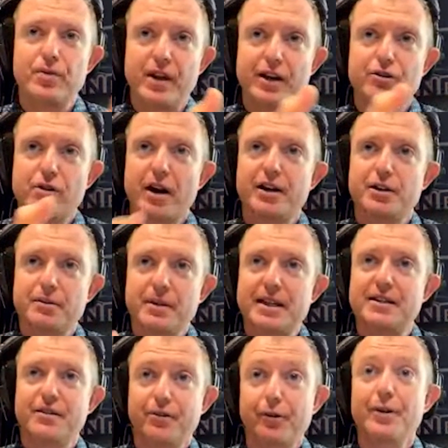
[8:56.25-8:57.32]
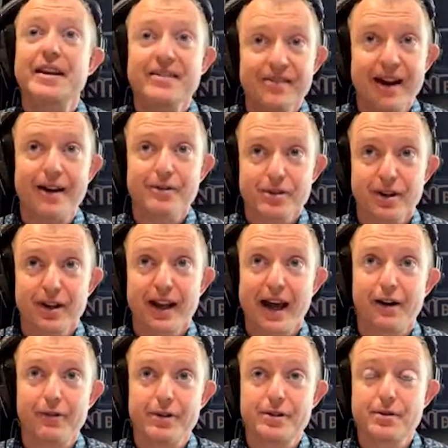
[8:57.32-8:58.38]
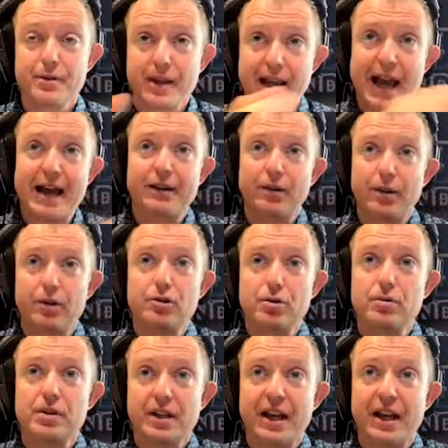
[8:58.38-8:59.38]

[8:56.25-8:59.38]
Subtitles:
Do they try to eat 3,000 calories? Do they add the